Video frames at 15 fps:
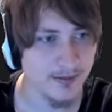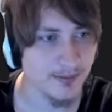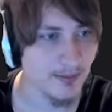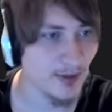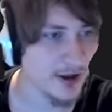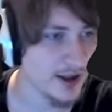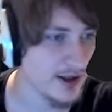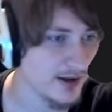
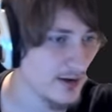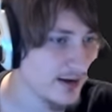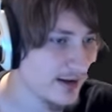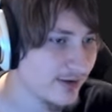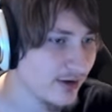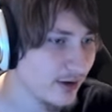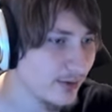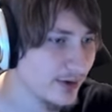But
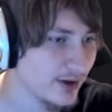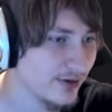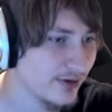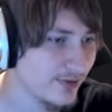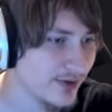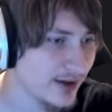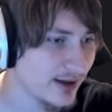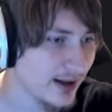that's not what I was
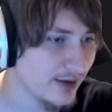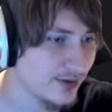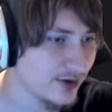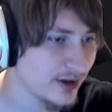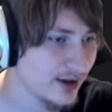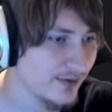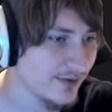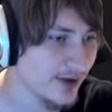even, I was
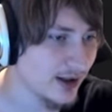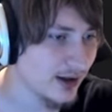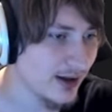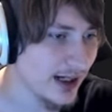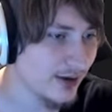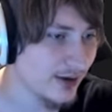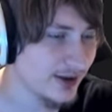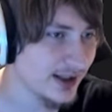trying to figure out
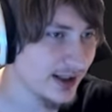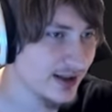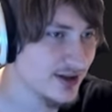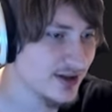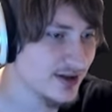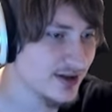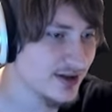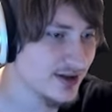how can I
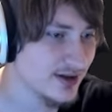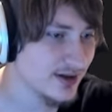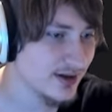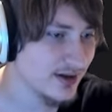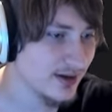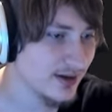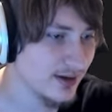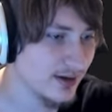just,
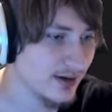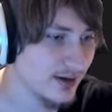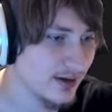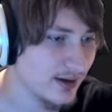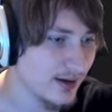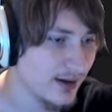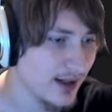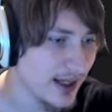
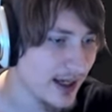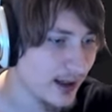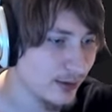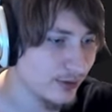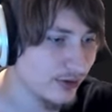how